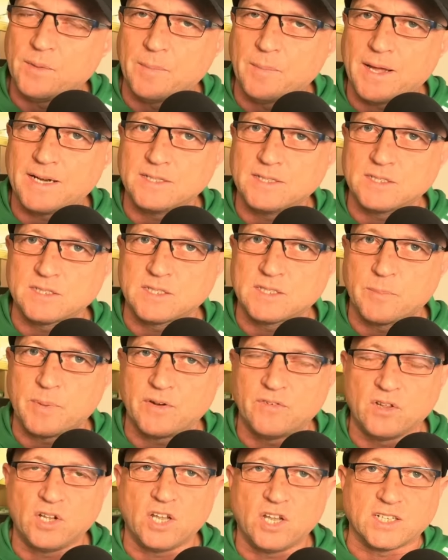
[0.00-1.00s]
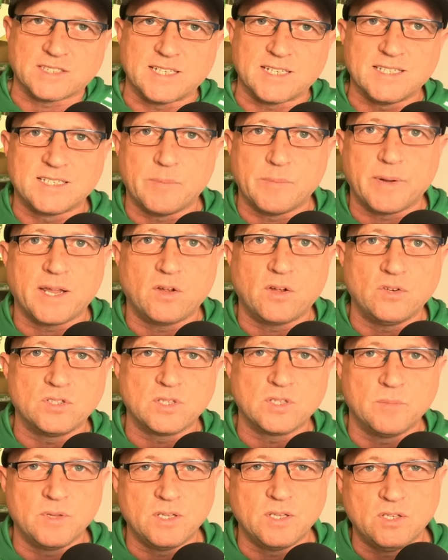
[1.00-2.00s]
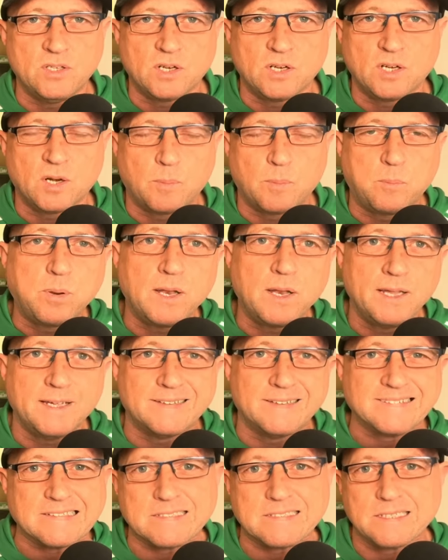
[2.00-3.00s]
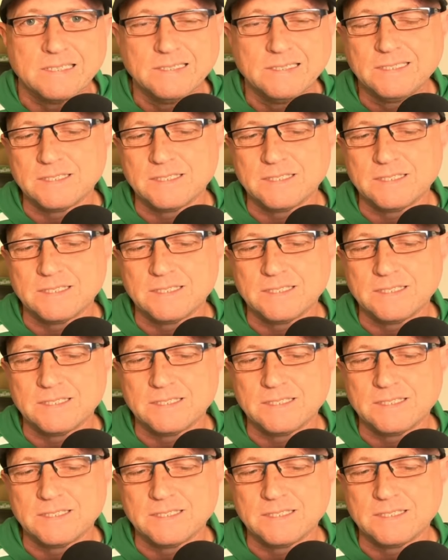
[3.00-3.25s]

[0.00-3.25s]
manager's a bit reluctant to bring on some of the younger players,